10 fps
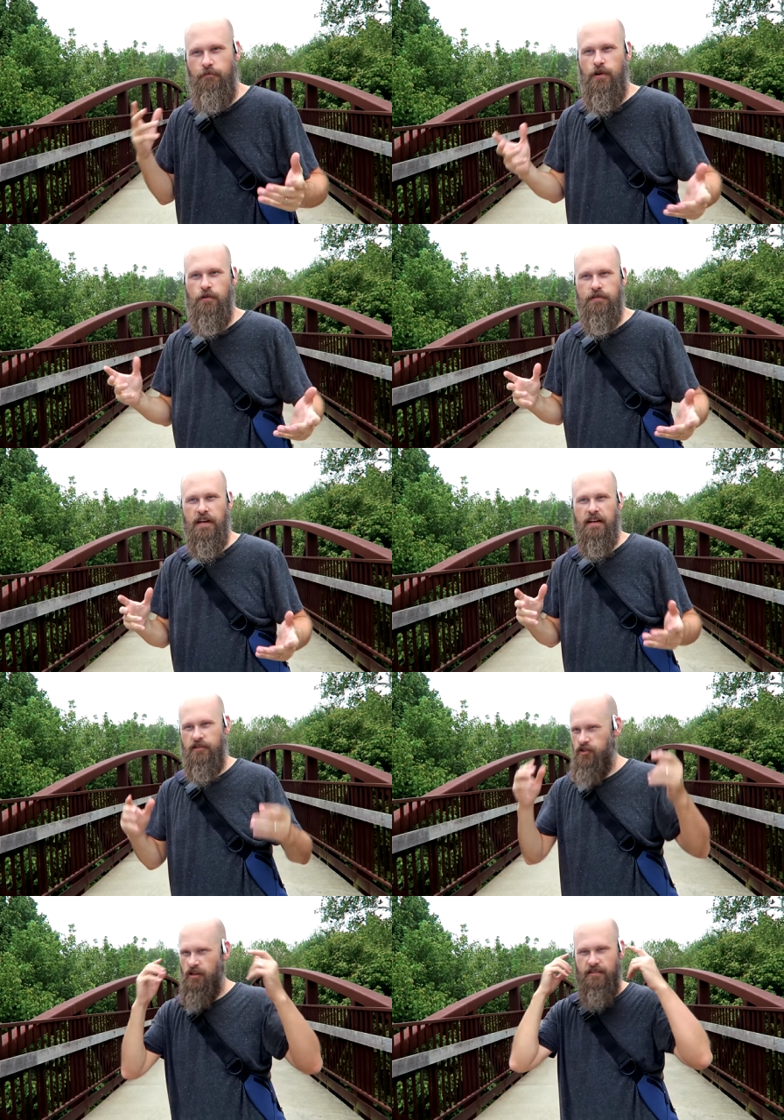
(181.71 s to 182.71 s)
the music
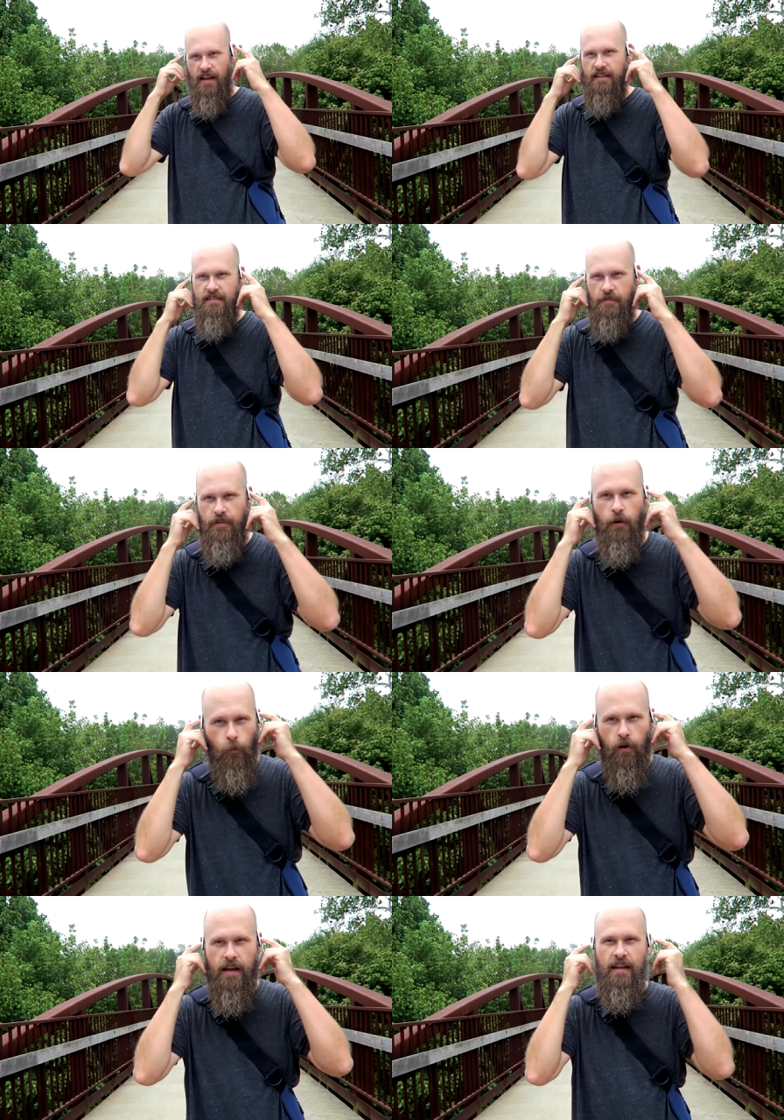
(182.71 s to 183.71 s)
just as if it
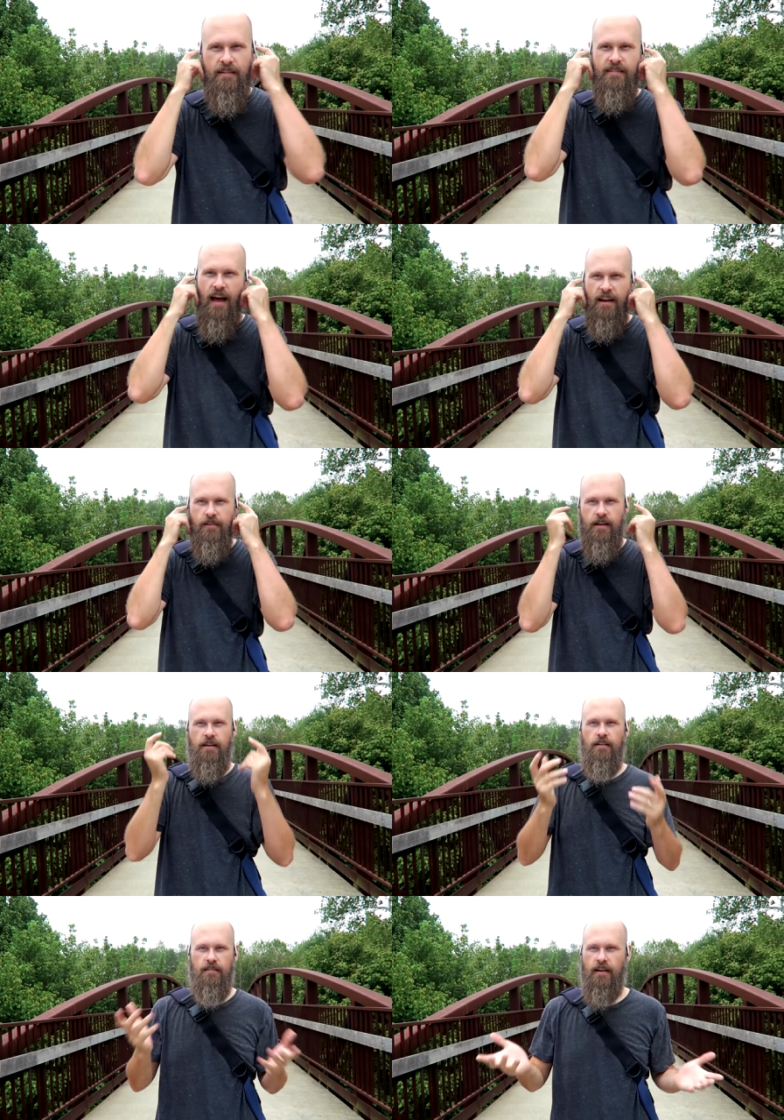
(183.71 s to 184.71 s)
were inside your
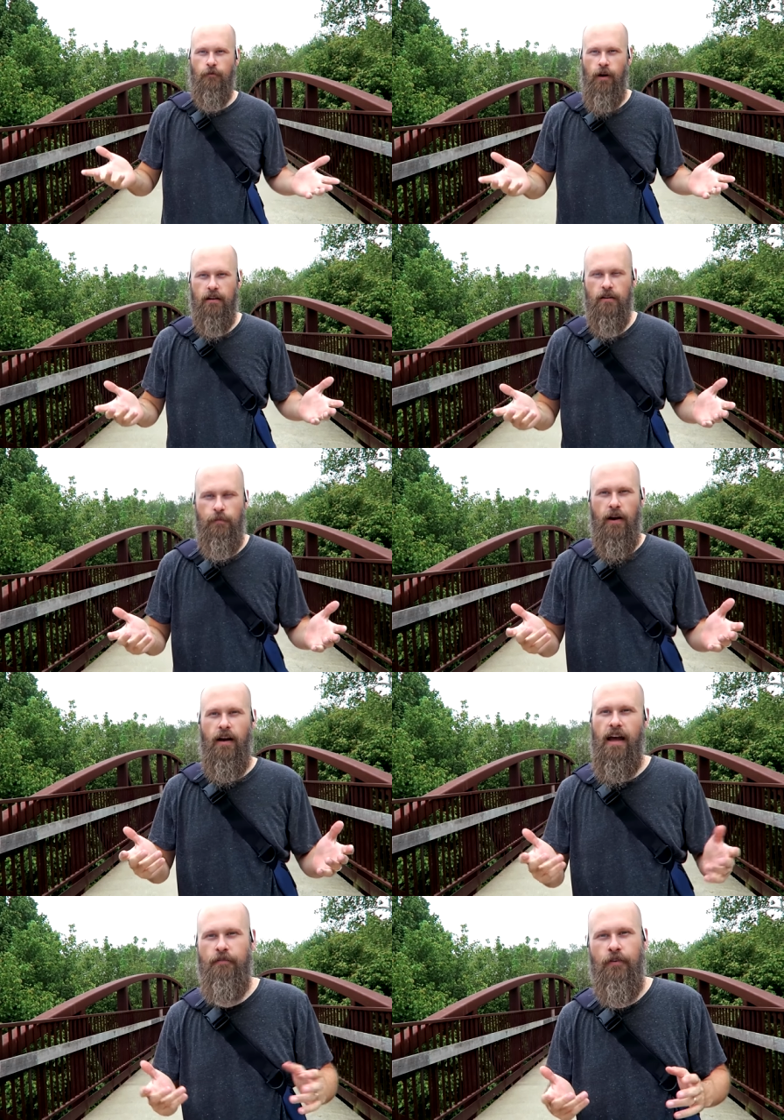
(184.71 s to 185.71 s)
ears like a regular pair
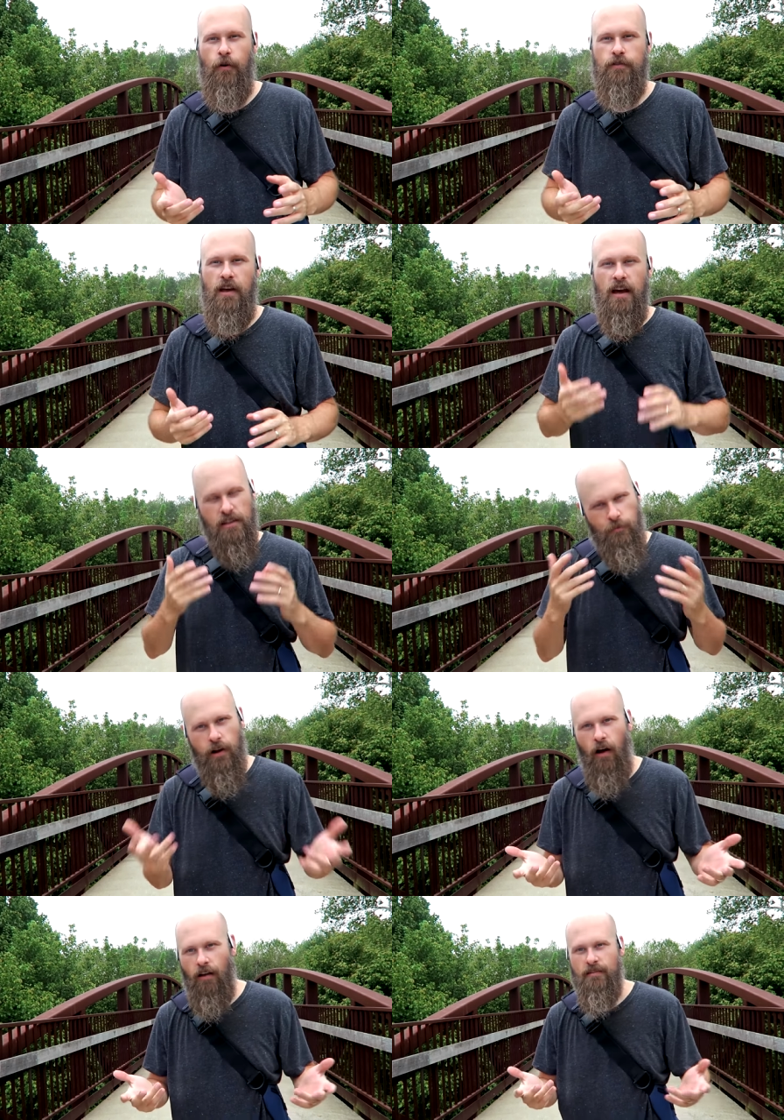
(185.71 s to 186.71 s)
of headphones. It's
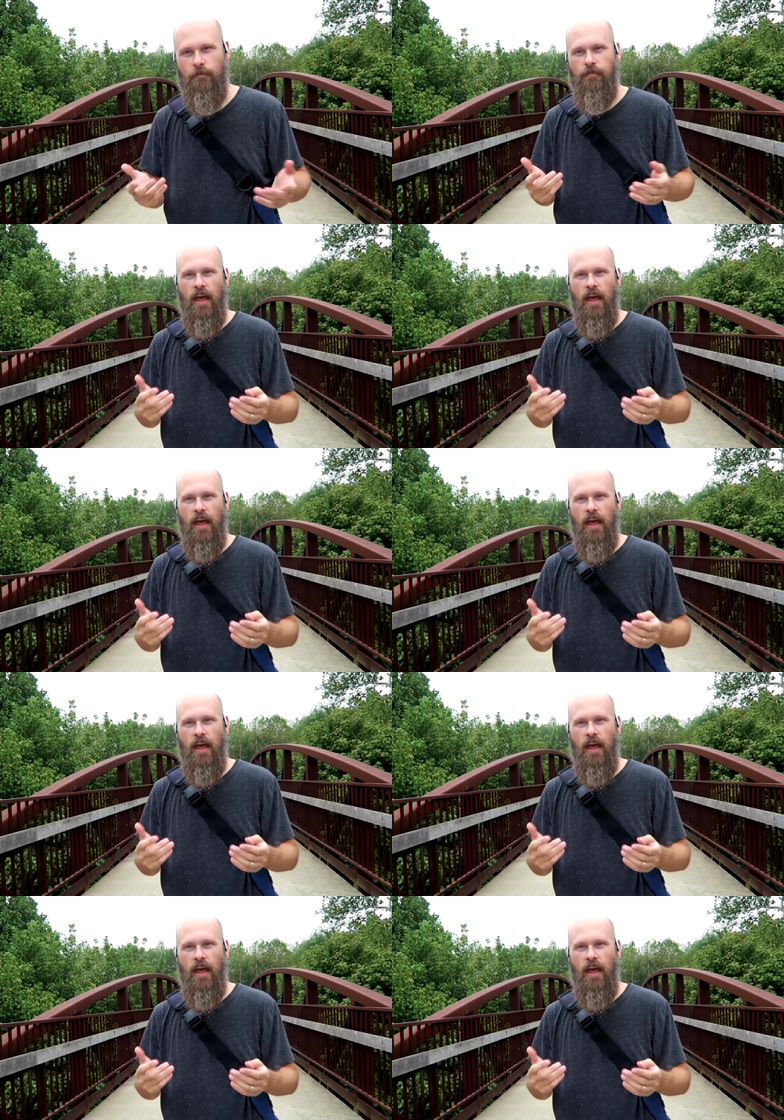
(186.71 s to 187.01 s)
pretty awesome.